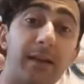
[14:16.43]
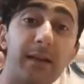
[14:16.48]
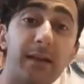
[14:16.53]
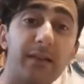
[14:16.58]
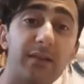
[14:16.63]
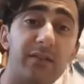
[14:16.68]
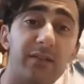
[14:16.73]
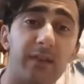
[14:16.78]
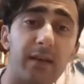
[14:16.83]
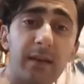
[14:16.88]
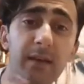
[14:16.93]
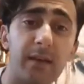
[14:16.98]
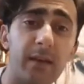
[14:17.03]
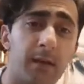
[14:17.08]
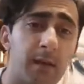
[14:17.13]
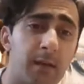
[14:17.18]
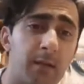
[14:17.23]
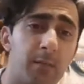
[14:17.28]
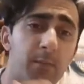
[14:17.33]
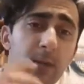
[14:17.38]
let's say,
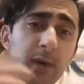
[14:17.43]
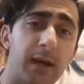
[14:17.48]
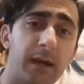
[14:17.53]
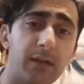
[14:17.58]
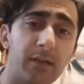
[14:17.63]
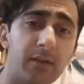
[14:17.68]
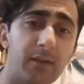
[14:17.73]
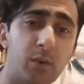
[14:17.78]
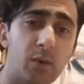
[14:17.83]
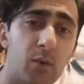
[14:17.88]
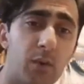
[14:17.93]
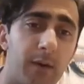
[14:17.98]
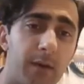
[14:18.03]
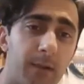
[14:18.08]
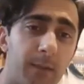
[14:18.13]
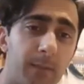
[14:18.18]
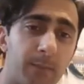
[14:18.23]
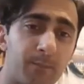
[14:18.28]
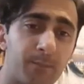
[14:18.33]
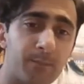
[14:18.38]
by Dua.